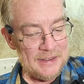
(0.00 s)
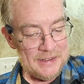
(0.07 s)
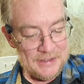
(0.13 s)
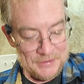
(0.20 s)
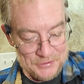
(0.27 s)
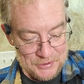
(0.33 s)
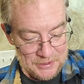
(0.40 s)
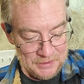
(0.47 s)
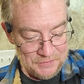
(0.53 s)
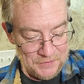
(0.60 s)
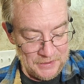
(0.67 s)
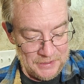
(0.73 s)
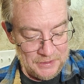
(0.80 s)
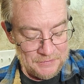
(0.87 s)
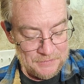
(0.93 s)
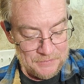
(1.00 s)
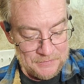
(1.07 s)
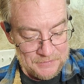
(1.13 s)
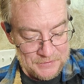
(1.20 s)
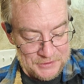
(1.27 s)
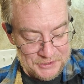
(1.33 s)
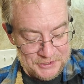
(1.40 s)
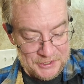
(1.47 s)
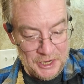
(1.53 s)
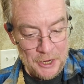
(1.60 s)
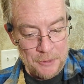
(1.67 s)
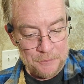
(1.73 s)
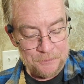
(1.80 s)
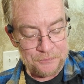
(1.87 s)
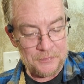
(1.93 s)
I'm trying to find it.
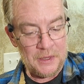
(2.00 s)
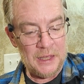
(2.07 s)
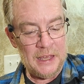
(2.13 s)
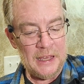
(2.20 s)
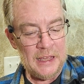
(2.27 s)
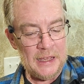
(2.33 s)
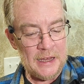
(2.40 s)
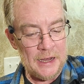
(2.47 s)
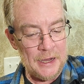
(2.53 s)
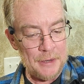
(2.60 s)
So, he